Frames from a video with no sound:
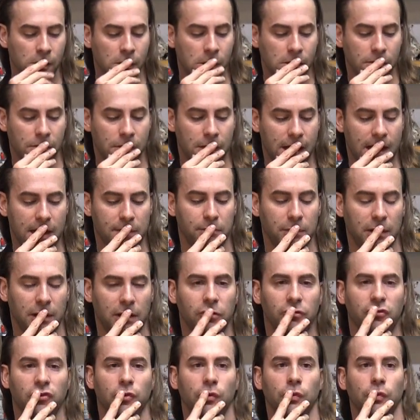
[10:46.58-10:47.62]
that
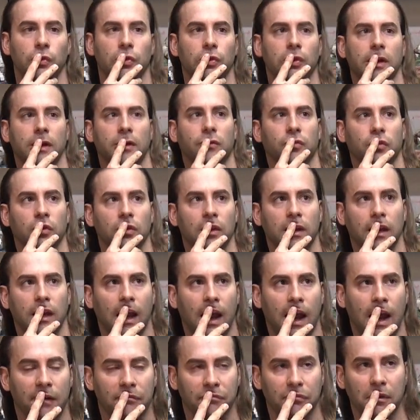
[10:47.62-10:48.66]
means you literally
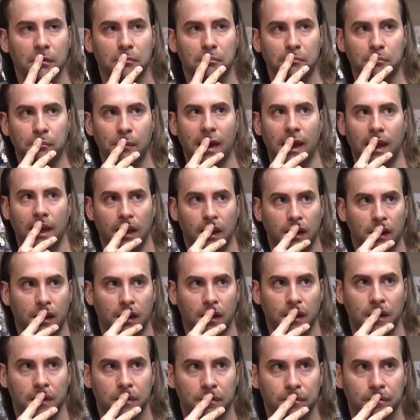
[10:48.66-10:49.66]
have to make